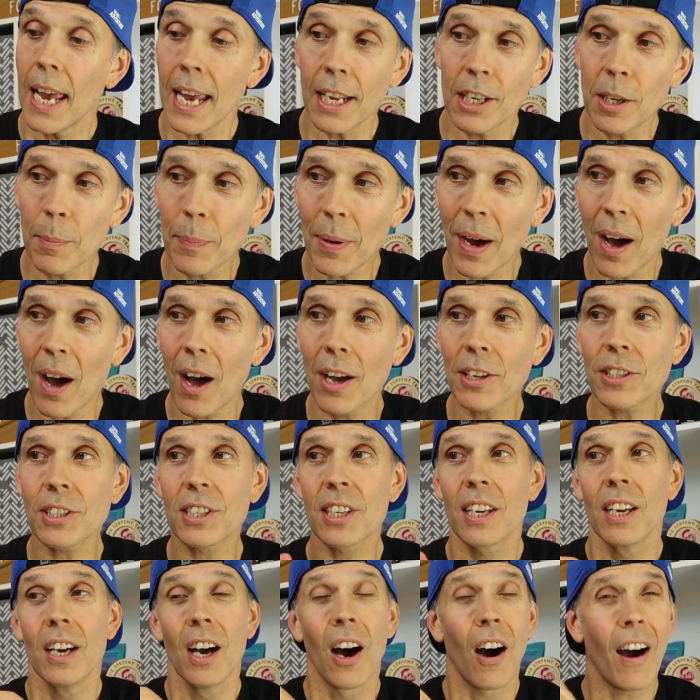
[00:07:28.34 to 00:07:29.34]
In the
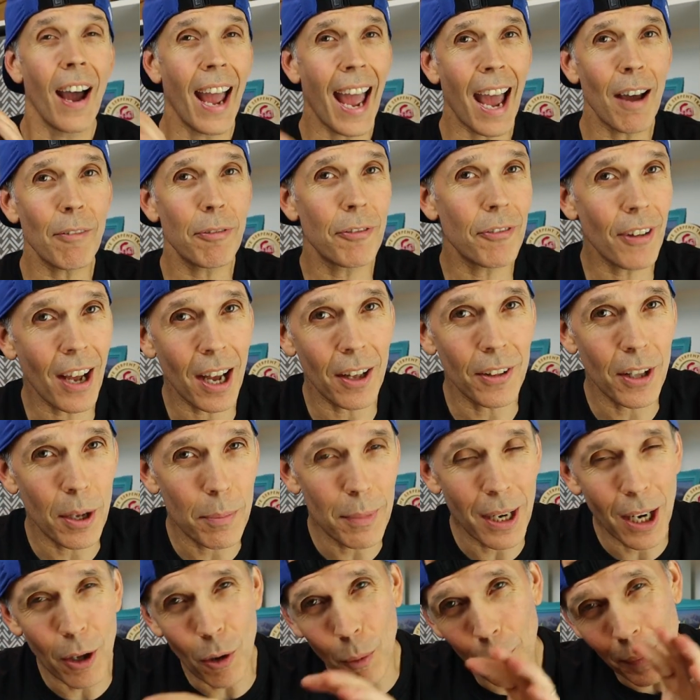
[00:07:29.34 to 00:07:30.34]
past, I have found
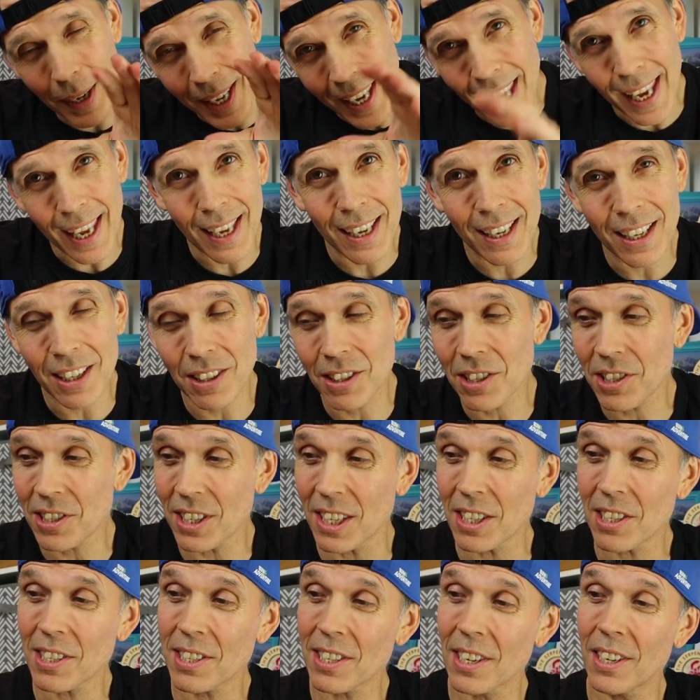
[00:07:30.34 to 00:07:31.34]
them a little bit
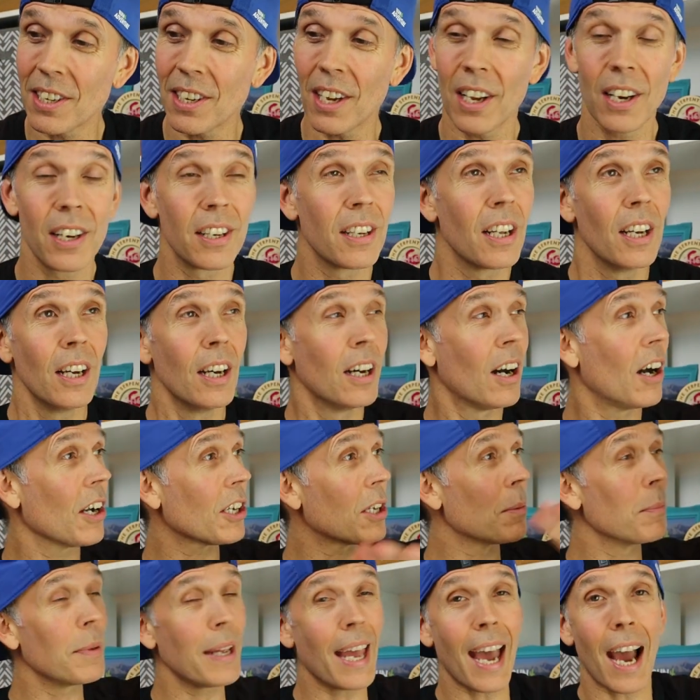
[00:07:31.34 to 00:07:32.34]
inconsistent, and I
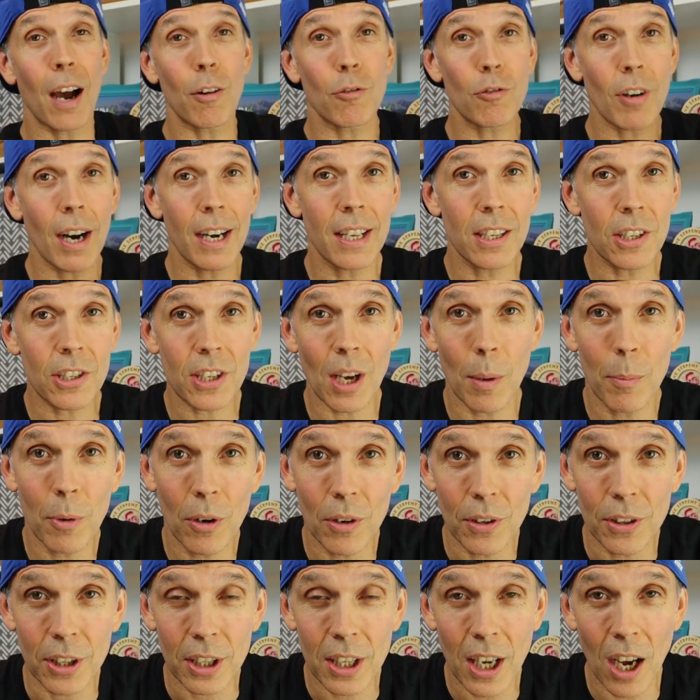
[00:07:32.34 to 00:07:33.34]
can be out running
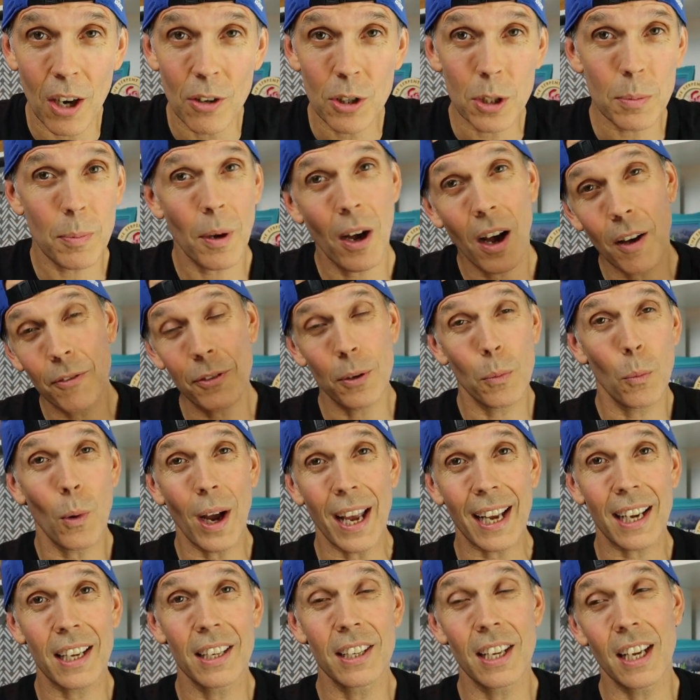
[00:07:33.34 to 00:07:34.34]
somewhere on the coast path in
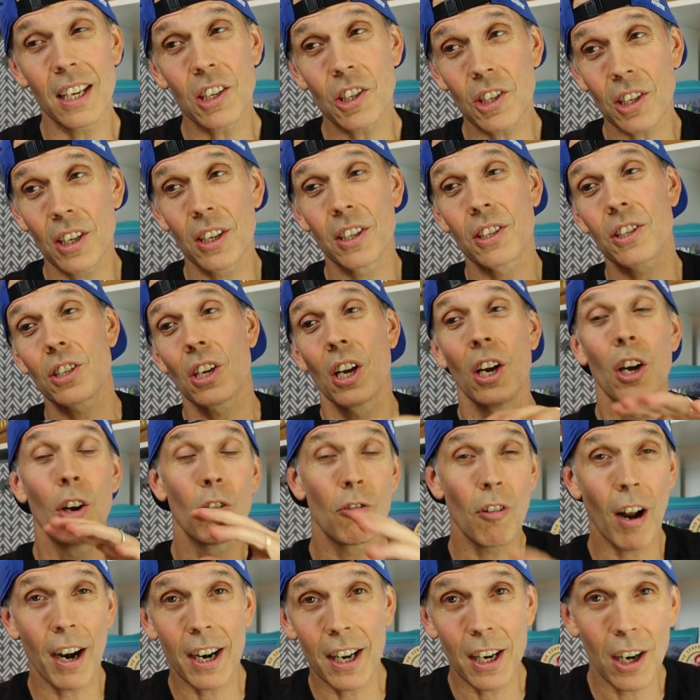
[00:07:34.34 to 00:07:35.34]
wet conditions,
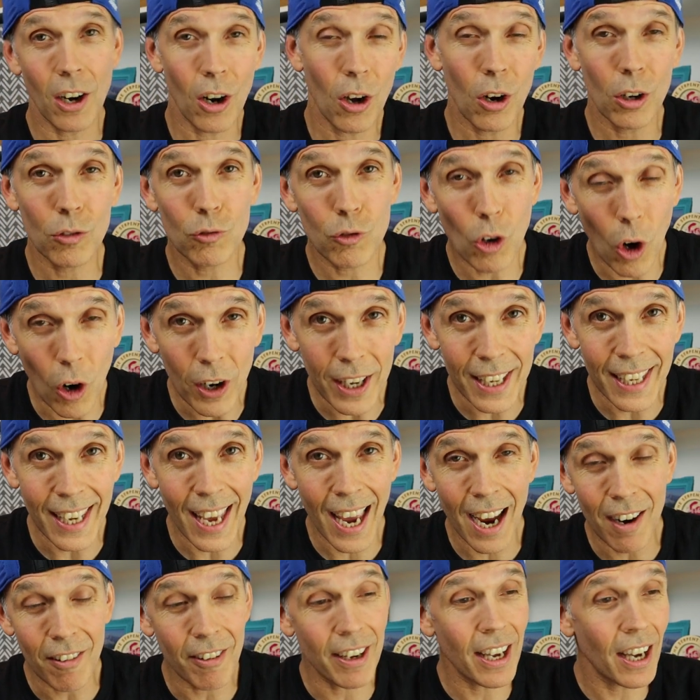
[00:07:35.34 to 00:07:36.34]
running along
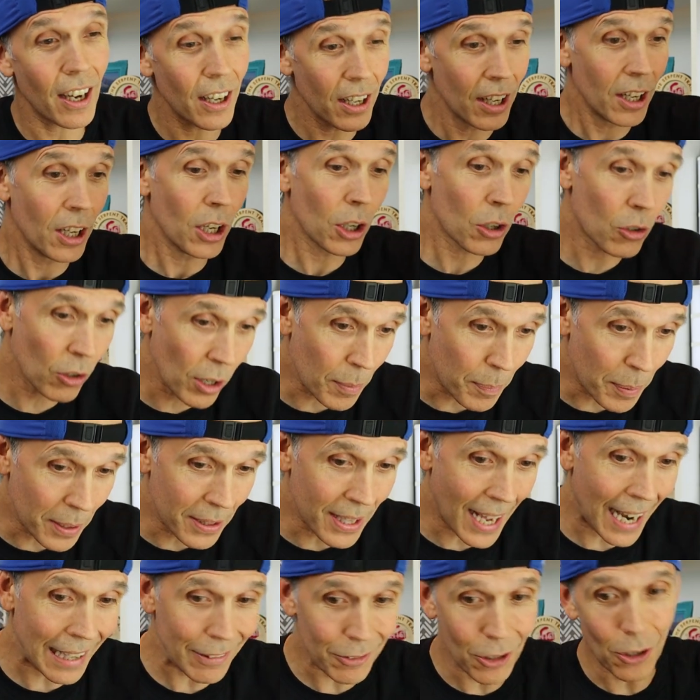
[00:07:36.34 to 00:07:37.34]
rocky area,
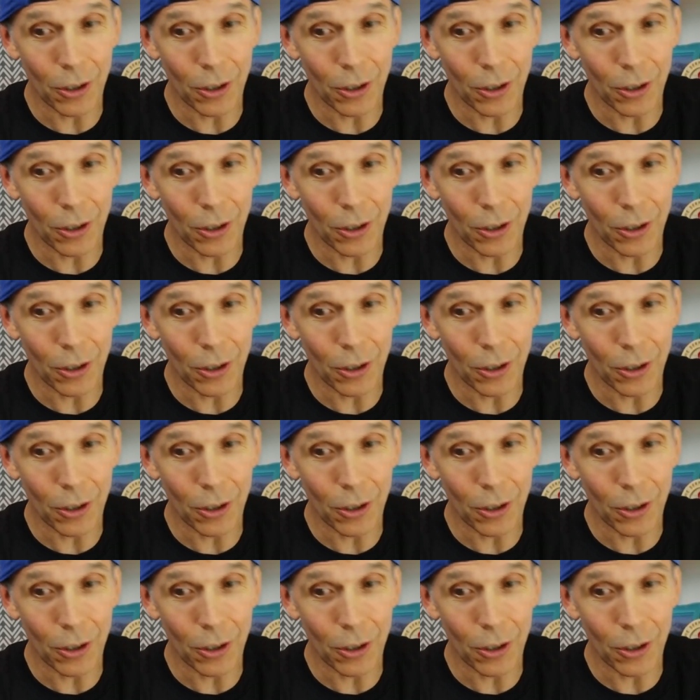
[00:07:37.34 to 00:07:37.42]
gripping that